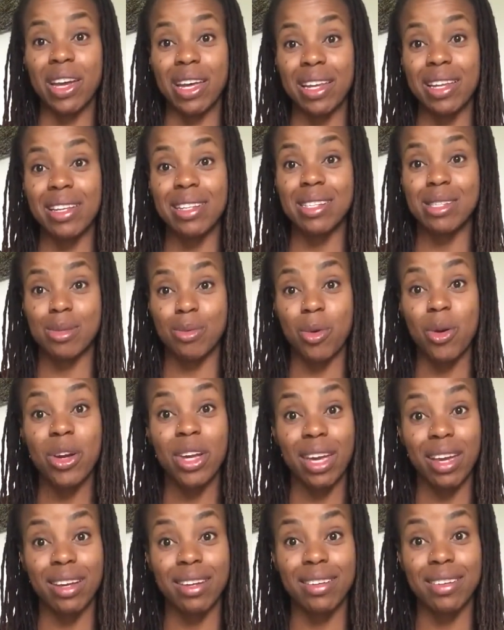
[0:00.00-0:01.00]
and it's
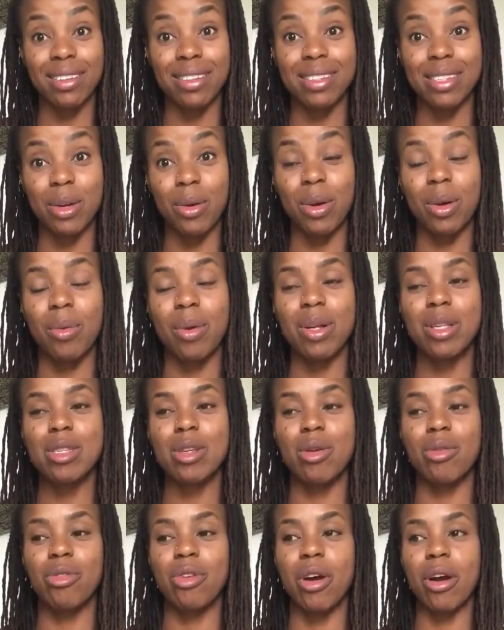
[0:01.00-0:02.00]
working. It's going well
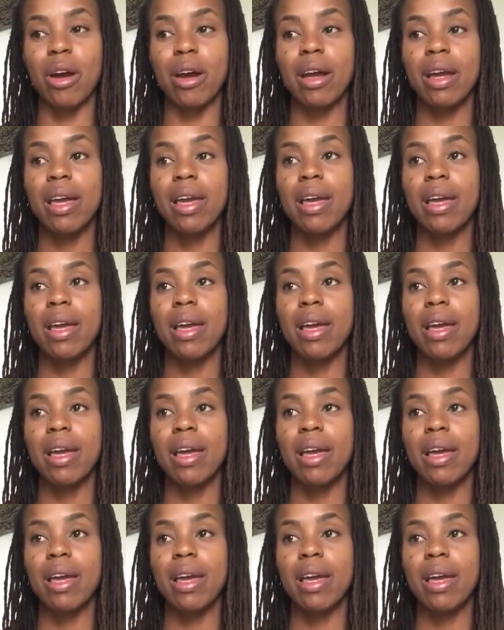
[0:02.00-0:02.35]
so far.